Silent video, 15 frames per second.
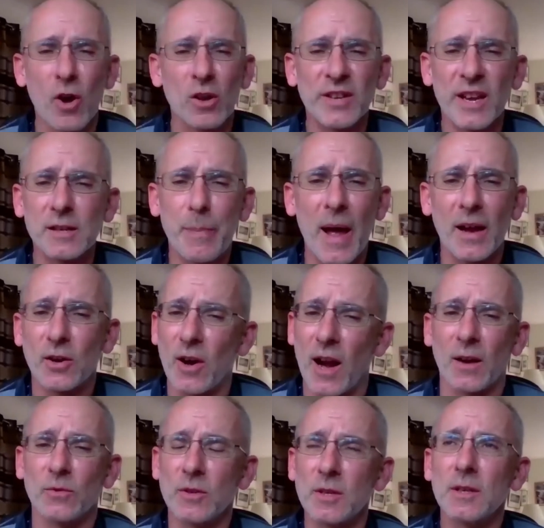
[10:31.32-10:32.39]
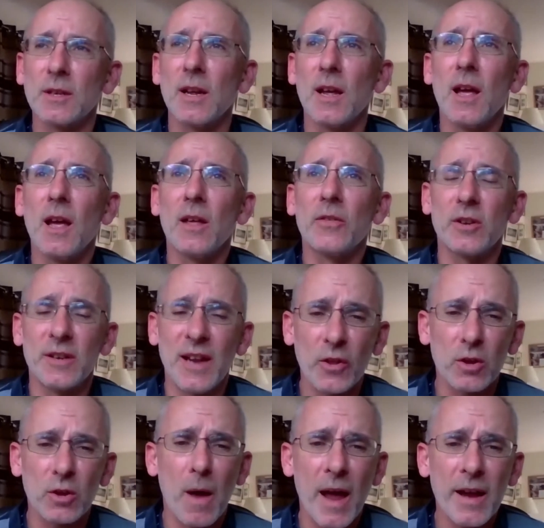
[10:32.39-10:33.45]
got to say his background that now
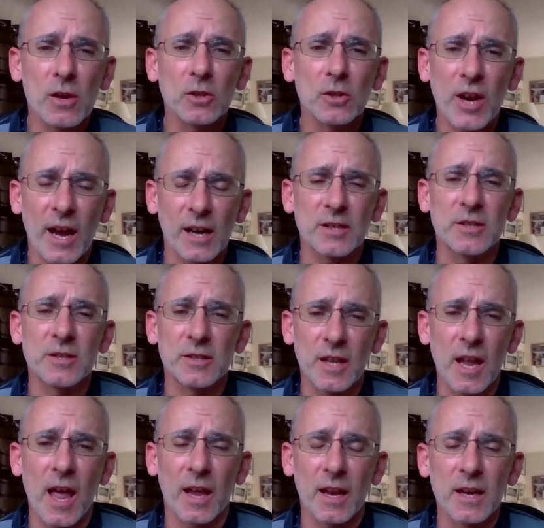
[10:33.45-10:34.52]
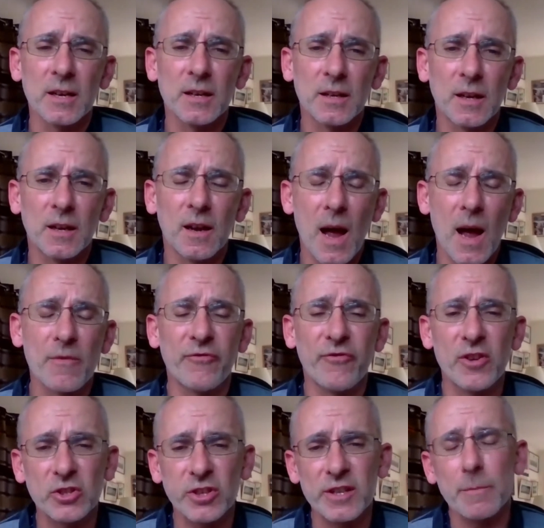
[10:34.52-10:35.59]
that Michael Jackson's dead, I'm
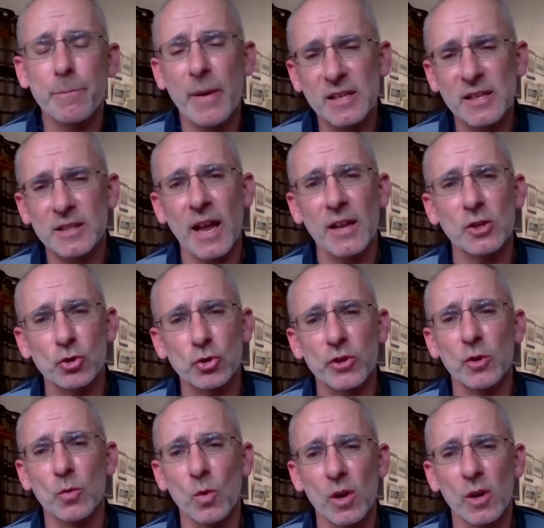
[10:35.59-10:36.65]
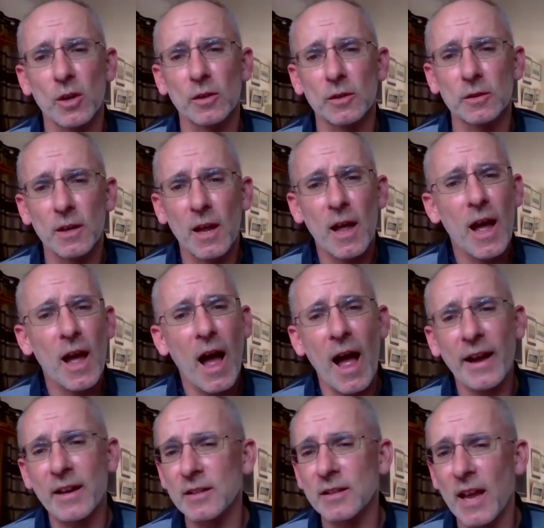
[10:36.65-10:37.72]
officially the best dancer in the world.
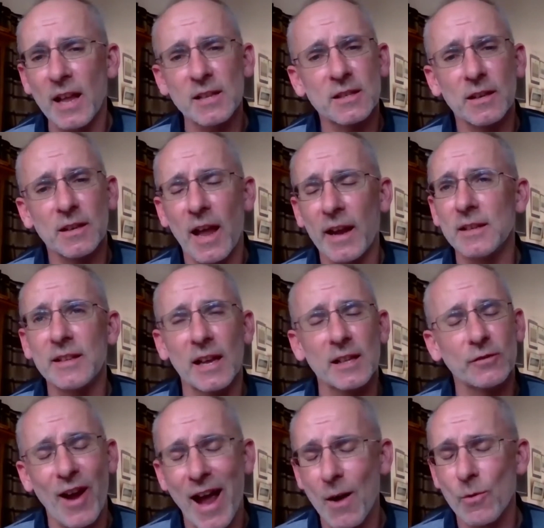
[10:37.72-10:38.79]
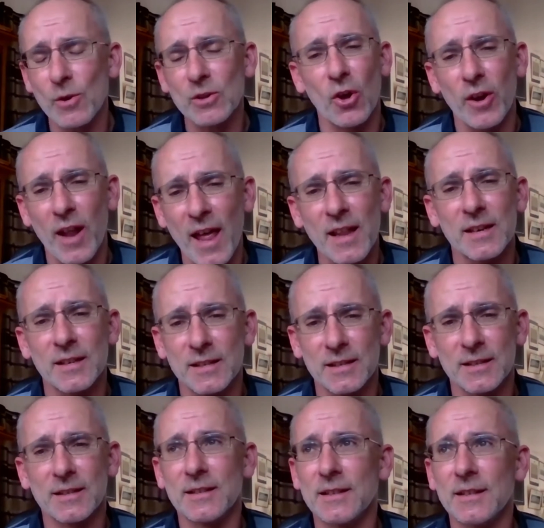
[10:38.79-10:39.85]
I can dance for hours on end.
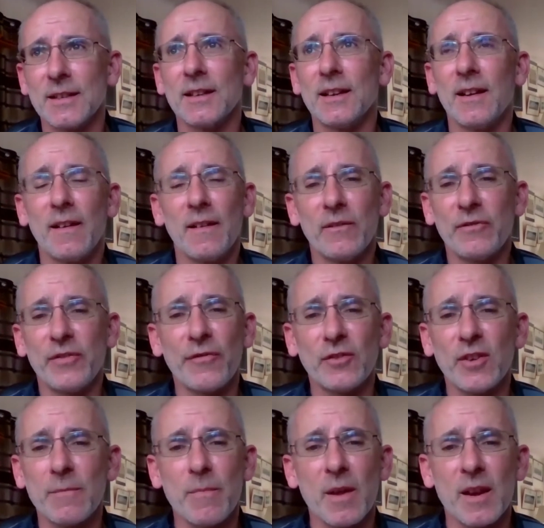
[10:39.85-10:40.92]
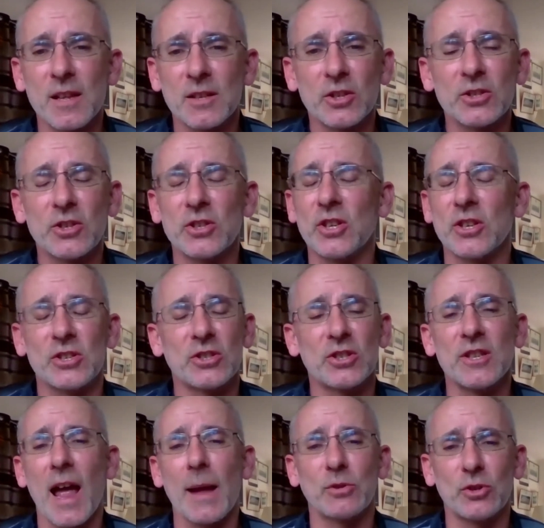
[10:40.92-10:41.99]
15 minutes is just a
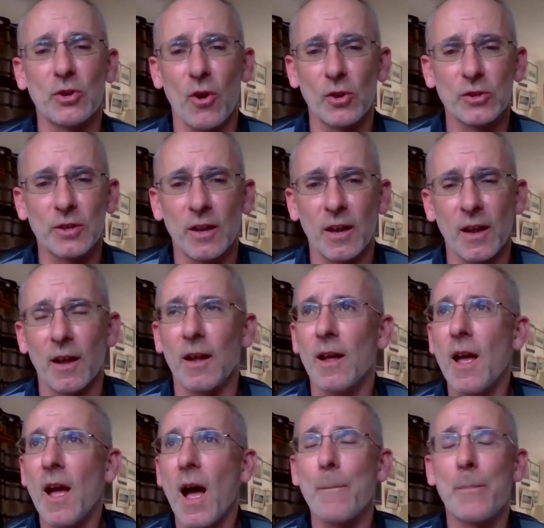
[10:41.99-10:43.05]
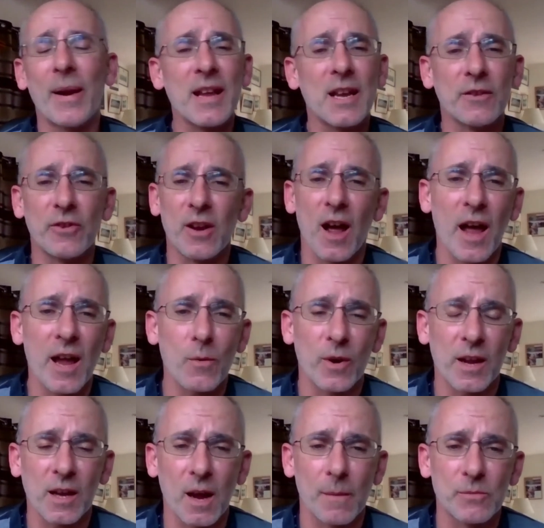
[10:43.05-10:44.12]
snapshot, a blink of an eye when
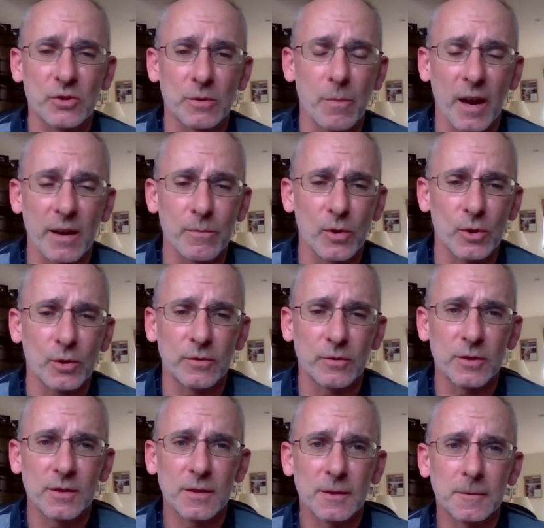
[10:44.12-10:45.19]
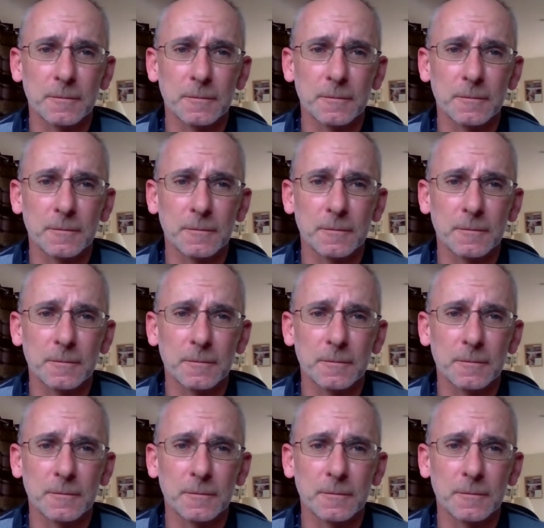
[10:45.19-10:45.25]
it comes to my moves.